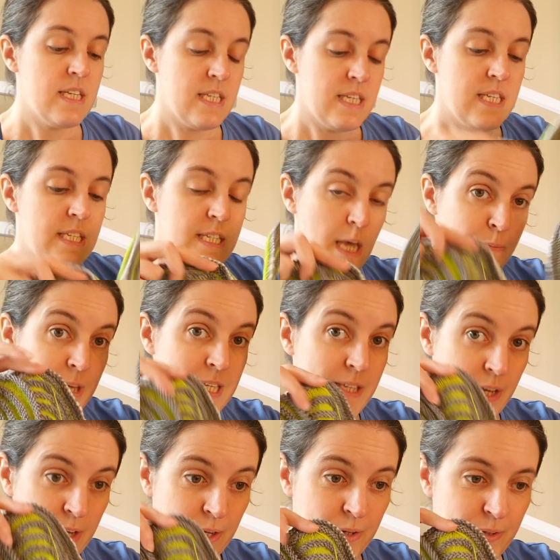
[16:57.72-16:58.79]

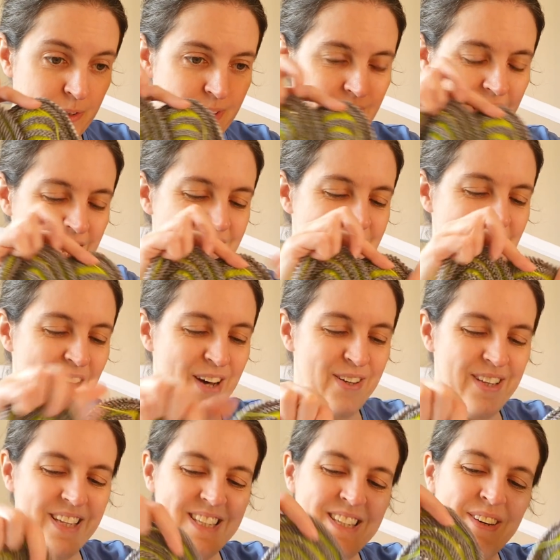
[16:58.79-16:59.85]
semicircle. And now
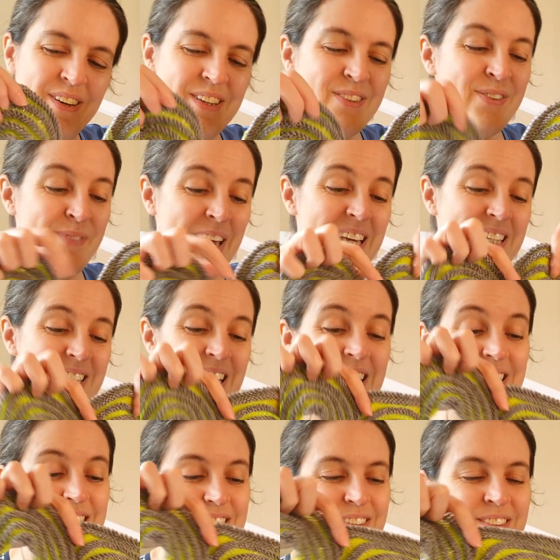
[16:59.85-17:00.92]
the title makes
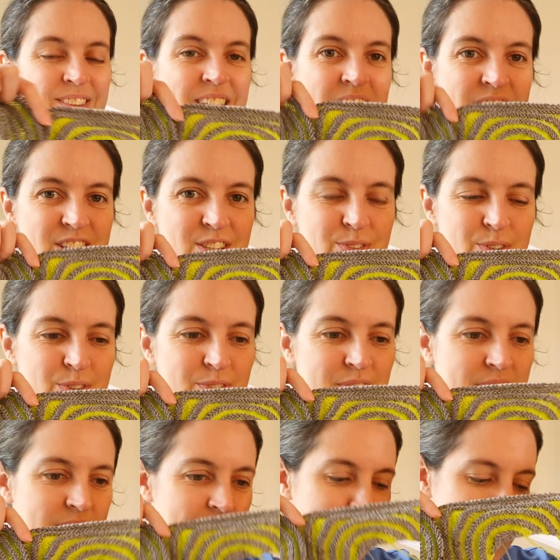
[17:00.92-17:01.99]
sense on the actual
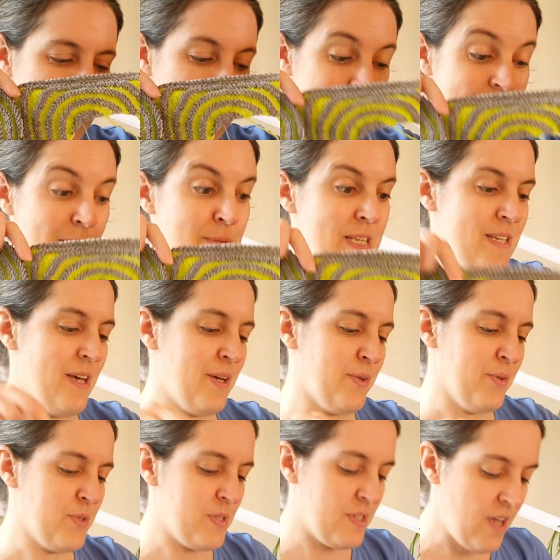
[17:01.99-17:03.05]
thing being
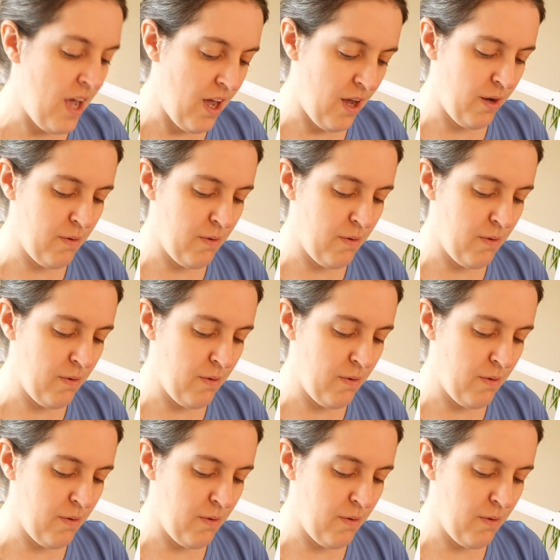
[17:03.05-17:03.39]
semicircles. So